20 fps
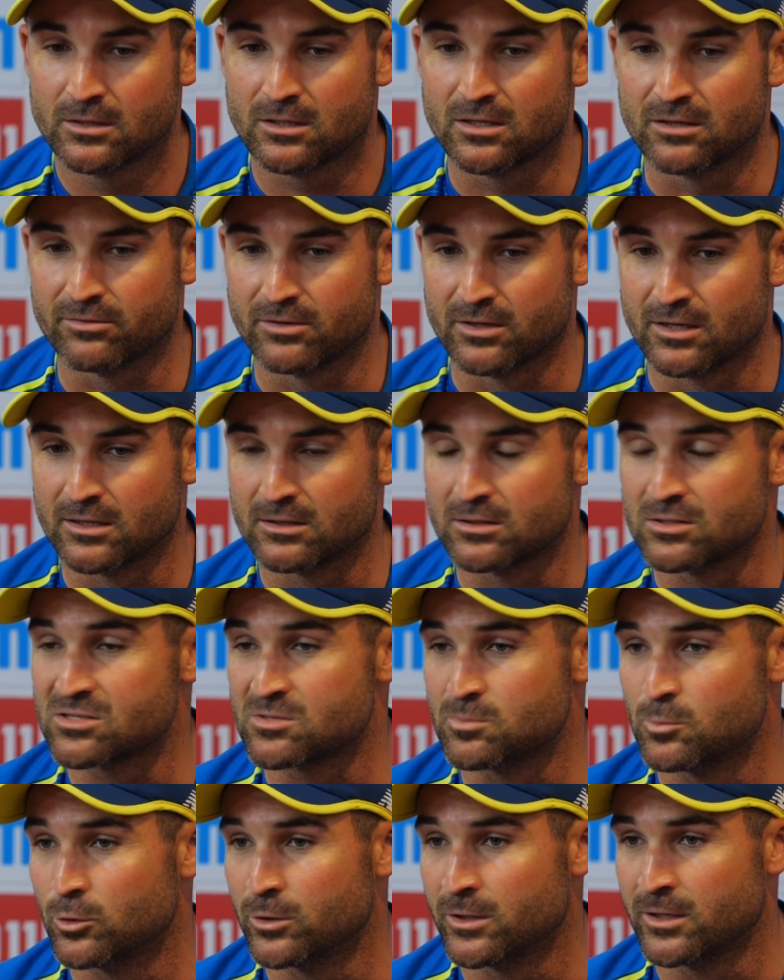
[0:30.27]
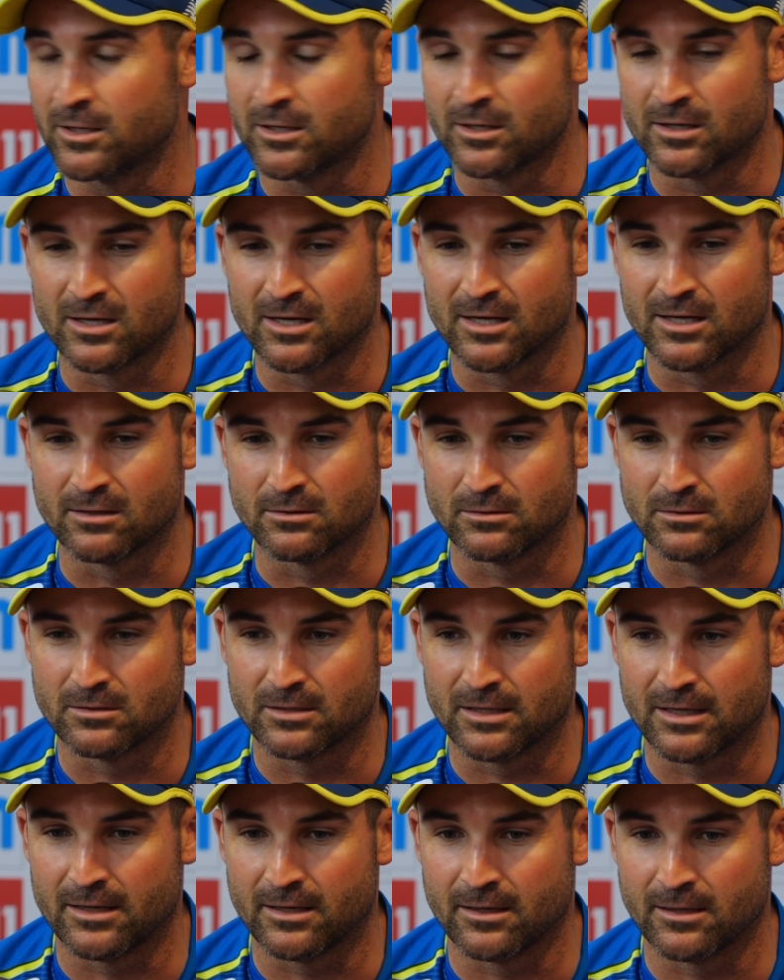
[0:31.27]
given out this morning in our huddle,
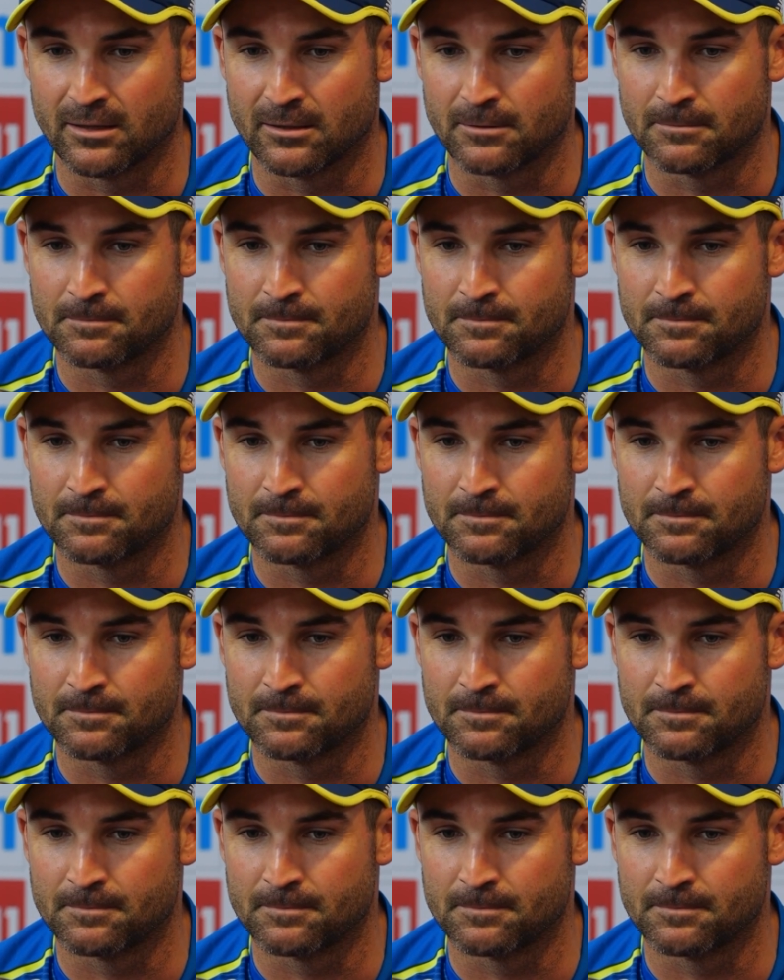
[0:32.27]
and